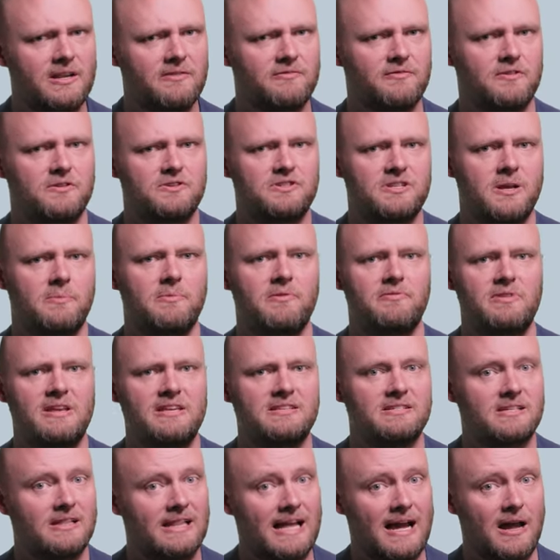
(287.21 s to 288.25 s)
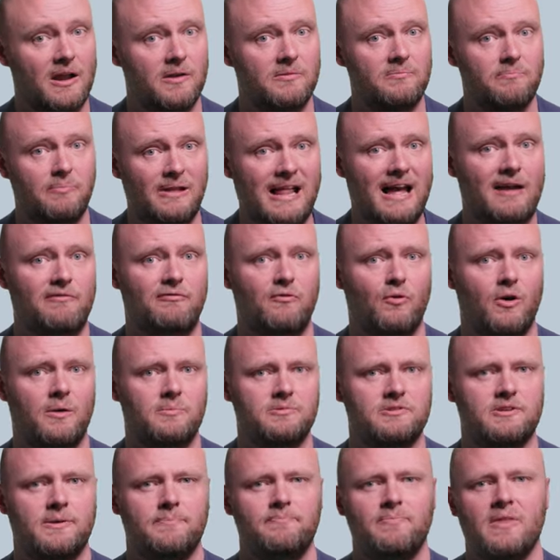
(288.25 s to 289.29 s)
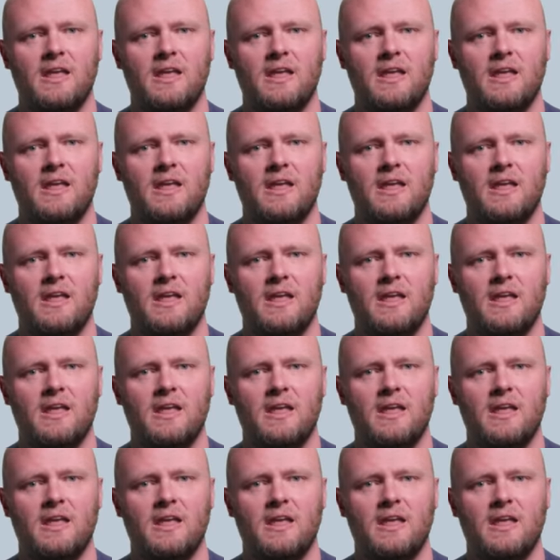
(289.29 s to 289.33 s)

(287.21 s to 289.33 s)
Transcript: for some of these cloud platforms.